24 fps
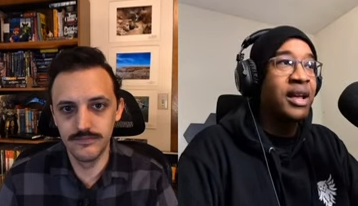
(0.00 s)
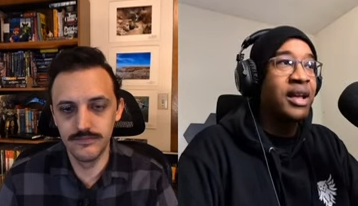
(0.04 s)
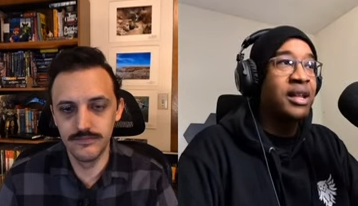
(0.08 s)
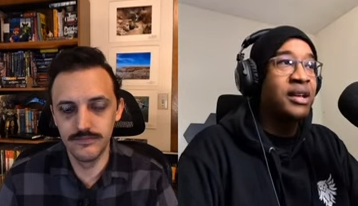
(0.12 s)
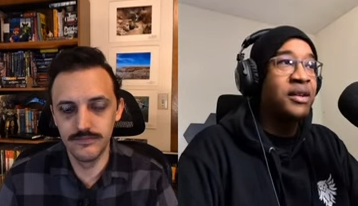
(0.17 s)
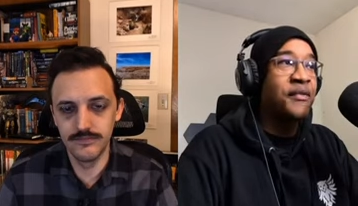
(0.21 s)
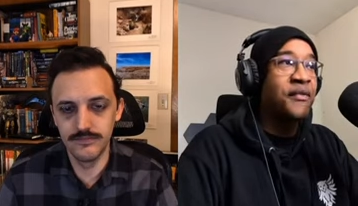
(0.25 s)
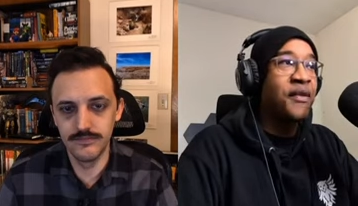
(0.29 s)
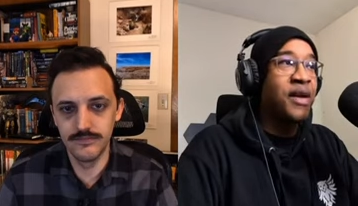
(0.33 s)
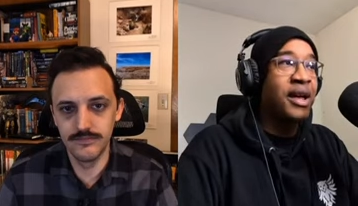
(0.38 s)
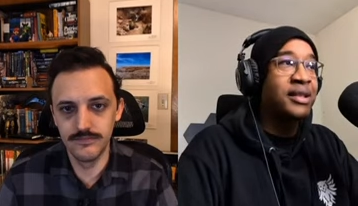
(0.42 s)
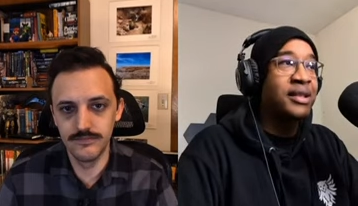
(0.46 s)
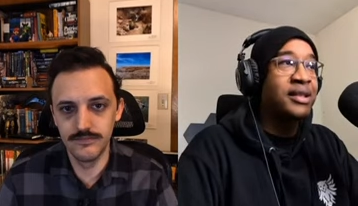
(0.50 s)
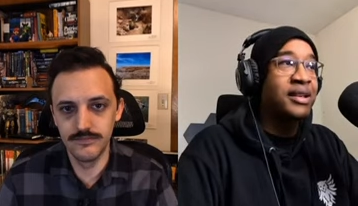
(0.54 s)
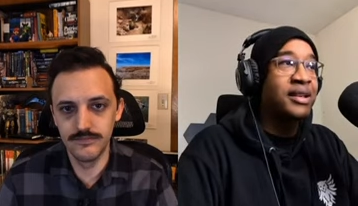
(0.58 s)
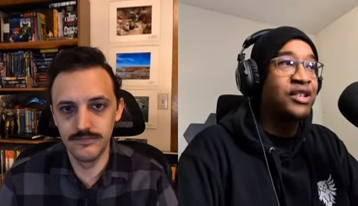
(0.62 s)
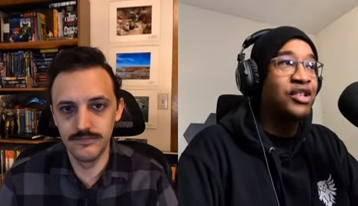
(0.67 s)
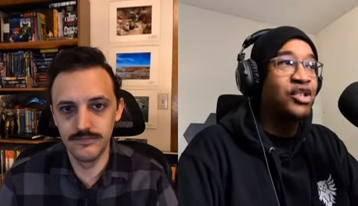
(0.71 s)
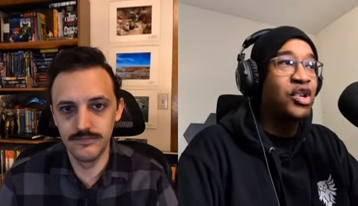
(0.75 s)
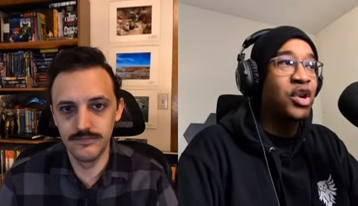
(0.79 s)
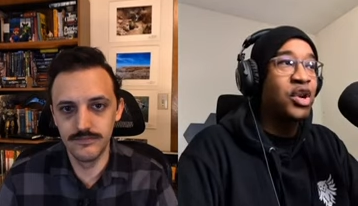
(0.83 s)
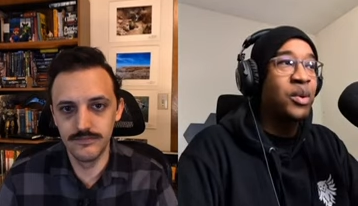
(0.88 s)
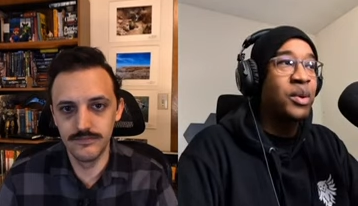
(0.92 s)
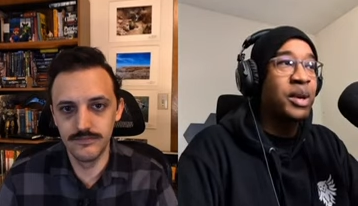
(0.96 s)
Speaker 1: and the fact that
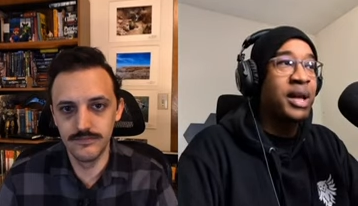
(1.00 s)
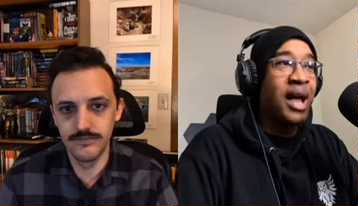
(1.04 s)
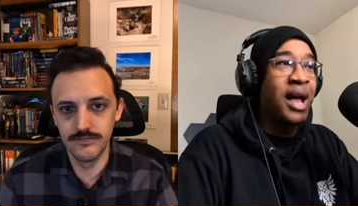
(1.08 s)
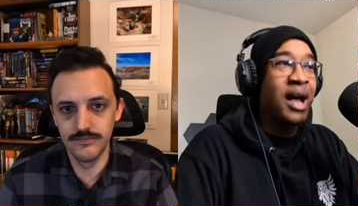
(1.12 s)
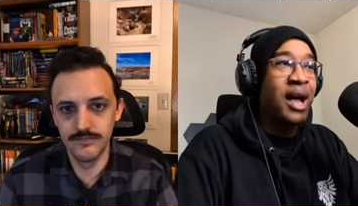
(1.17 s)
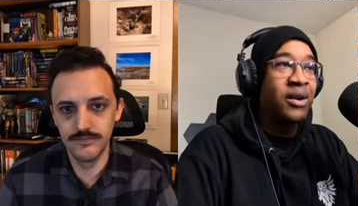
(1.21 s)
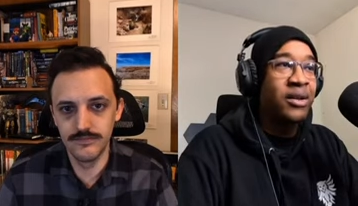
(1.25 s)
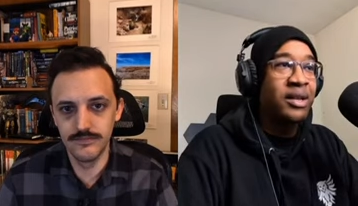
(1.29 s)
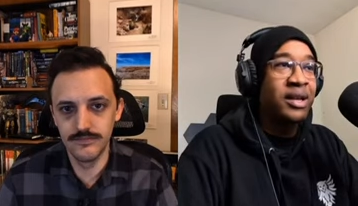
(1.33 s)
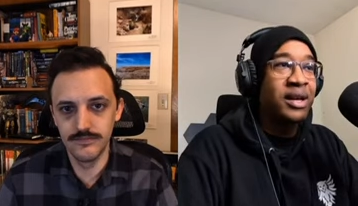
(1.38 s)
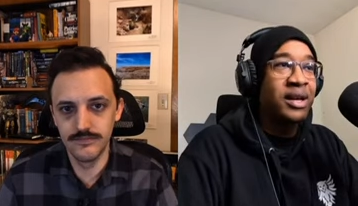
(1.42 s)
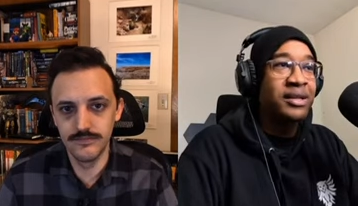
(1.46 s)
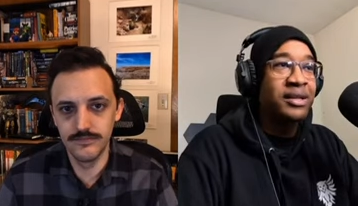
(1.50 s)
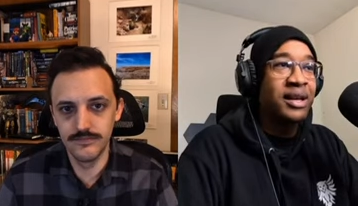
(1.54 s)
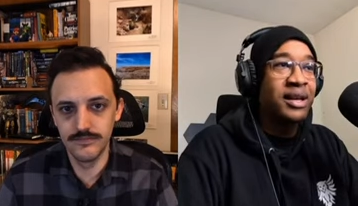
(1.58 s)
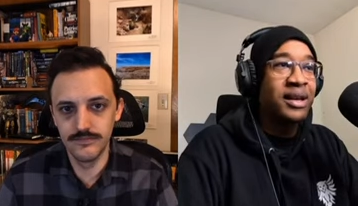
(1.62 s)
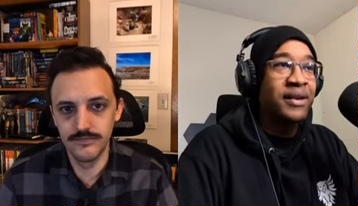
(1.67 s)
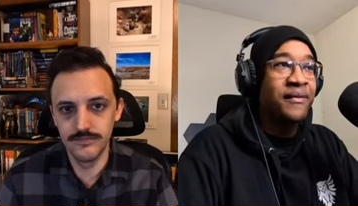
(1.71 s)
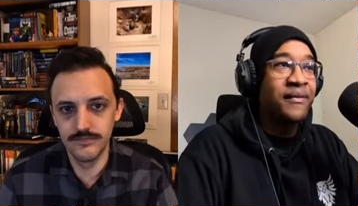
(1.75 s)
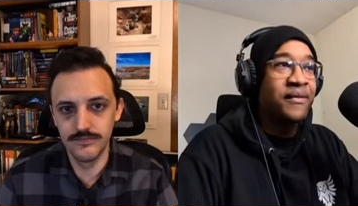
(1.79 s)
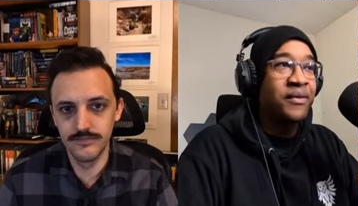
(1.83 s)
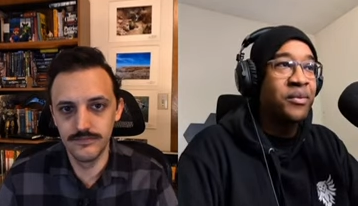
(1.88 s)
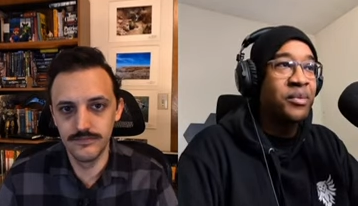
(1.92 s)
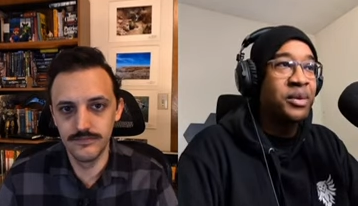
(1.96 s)
it's going out like
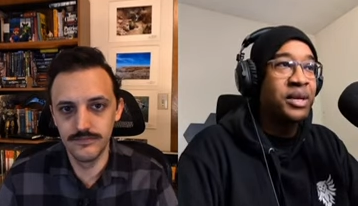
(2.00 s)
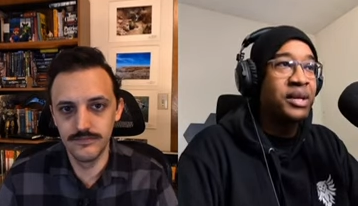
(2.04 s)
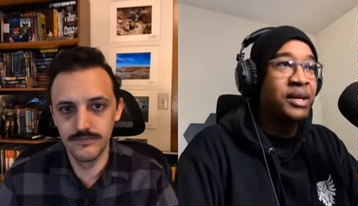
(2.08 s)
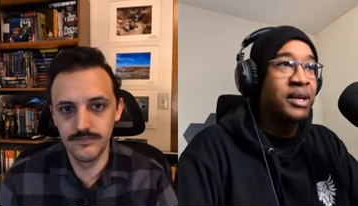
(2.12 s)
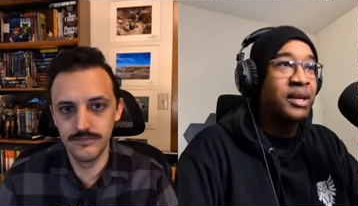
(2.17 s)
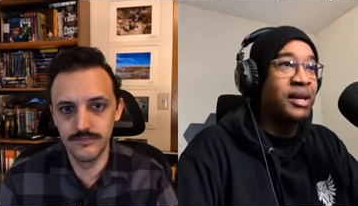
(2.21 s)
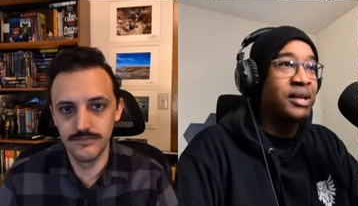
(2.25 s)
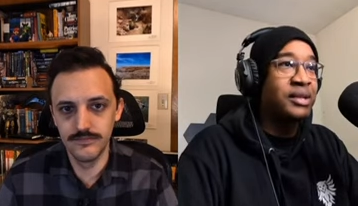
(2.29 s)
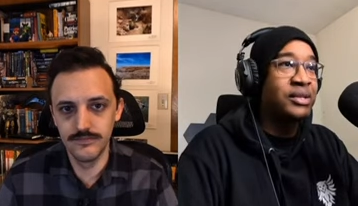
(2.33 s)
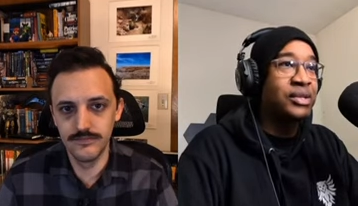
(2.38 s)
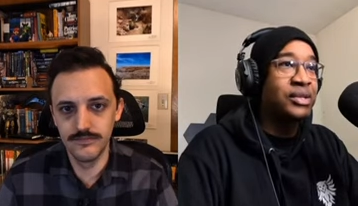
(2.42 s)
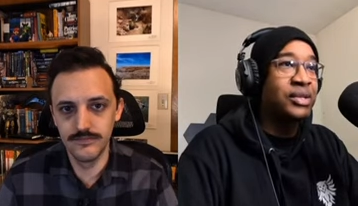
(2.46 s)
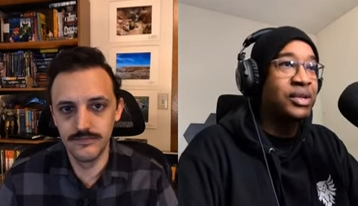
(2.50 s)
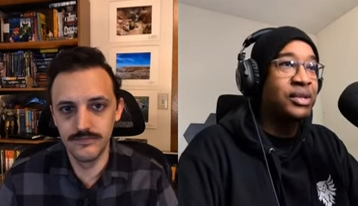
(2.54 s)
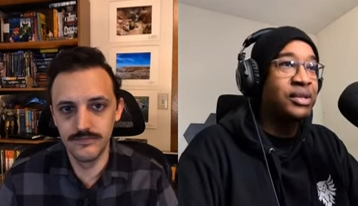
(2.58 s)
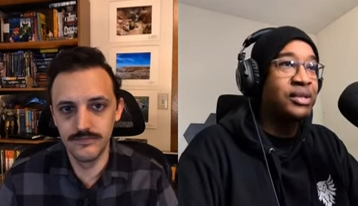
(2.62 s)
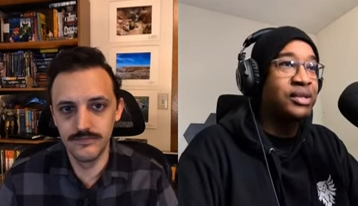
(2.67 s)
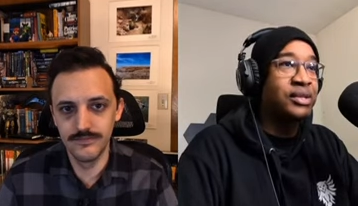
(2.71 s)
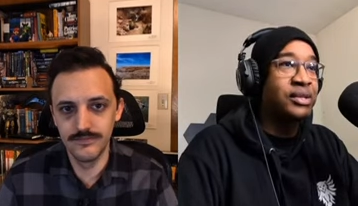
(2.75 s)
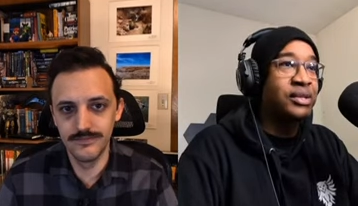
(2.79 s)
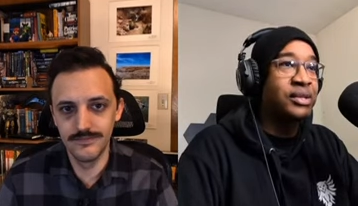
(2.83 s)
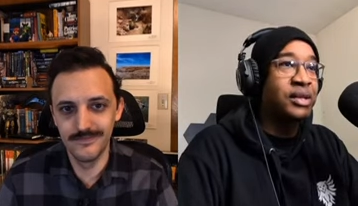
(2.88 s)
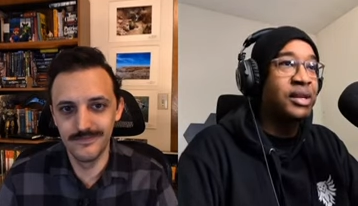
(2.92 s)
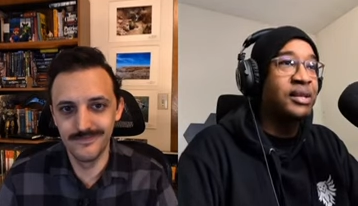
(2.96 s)
that for me is
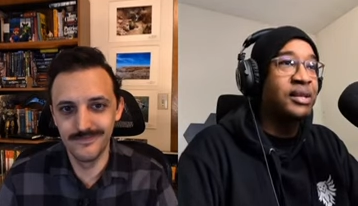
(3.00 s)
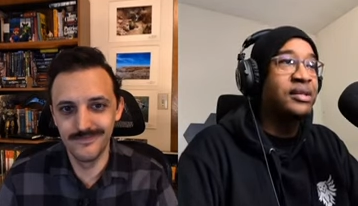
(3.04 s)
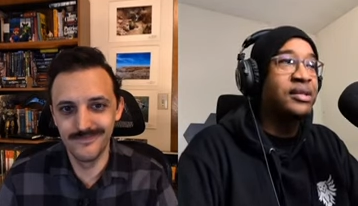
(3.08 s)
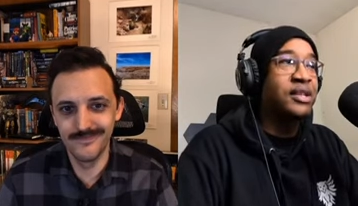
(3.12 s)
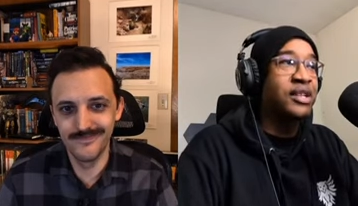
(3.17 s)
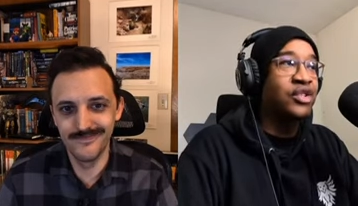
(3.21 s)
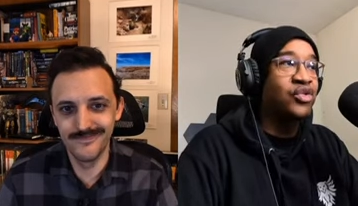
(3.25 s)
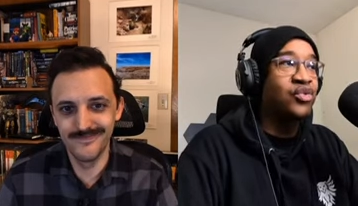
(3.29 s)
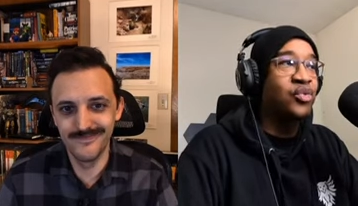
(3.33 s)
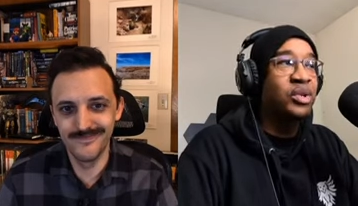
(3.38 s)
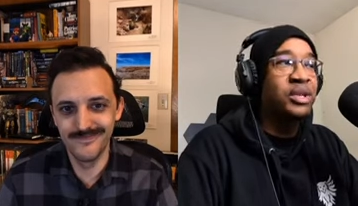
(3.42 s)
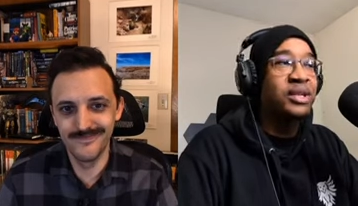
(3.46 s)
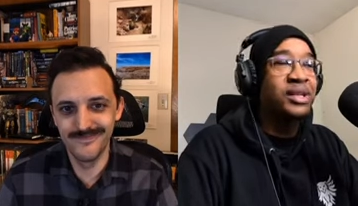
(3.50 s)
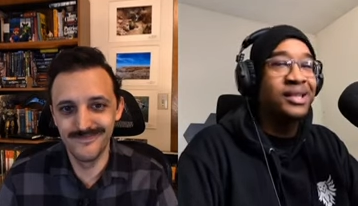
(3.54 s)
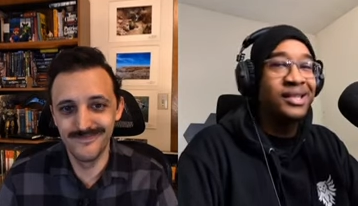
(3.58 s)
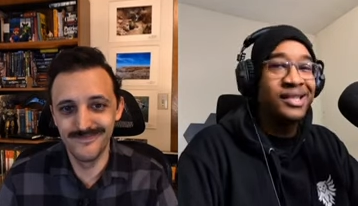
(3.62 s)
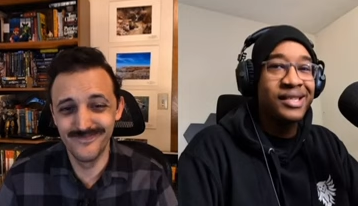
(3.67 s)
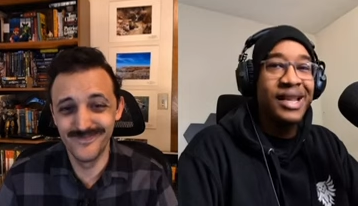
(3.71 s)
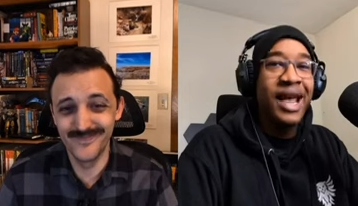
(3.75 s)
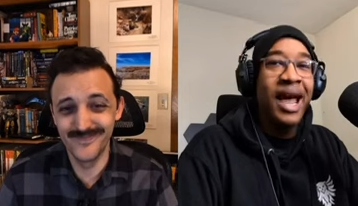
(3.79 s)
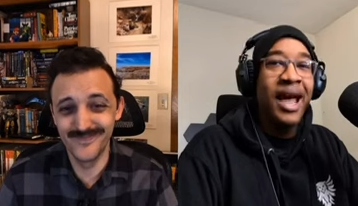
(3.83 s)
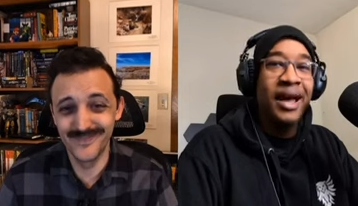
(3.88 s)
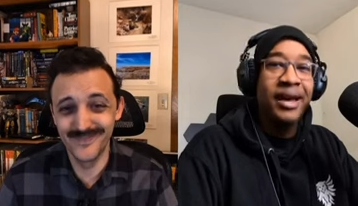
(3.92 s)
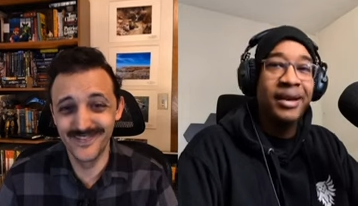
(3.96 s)
just it's it's really
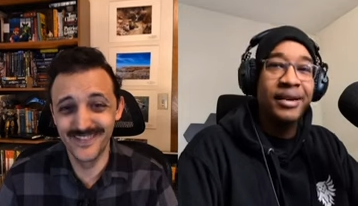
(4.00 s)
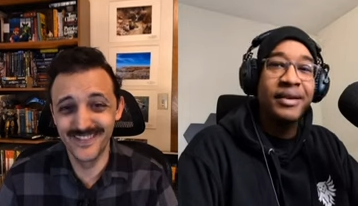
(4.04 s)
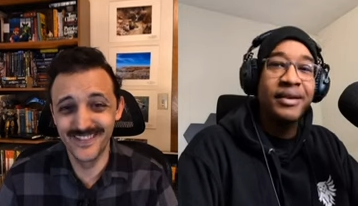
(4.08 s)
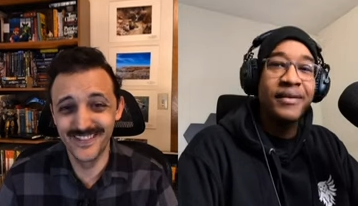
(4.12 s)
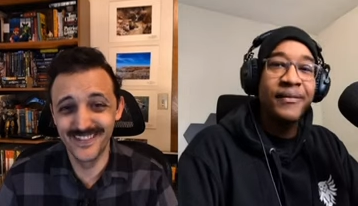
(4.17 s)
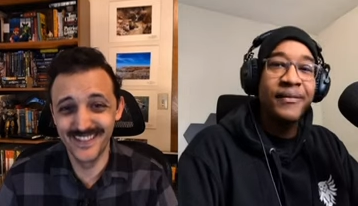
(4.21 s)
sad.